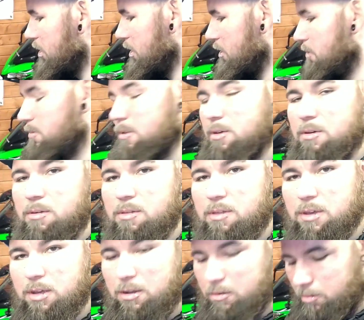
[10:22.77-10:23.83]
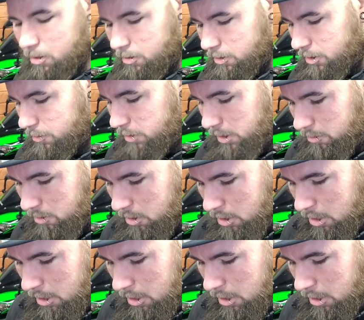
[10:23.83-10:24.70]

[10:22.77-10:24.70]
you get them the incorrect way around.